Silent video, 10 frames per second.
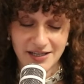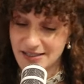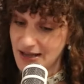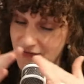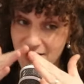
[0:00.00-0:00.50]
is
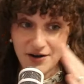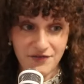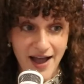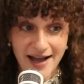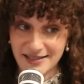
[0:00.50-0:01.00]
a very
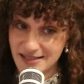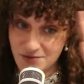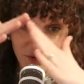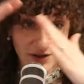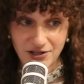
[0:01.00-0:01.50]
vast
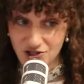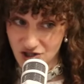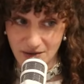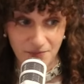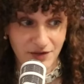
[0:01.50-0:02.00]

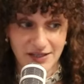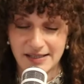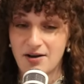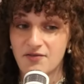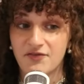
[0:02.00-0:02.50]
relationship with the
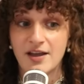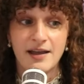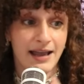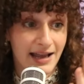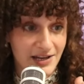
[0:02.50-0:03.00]
self
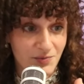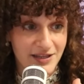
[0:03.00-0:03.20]
and with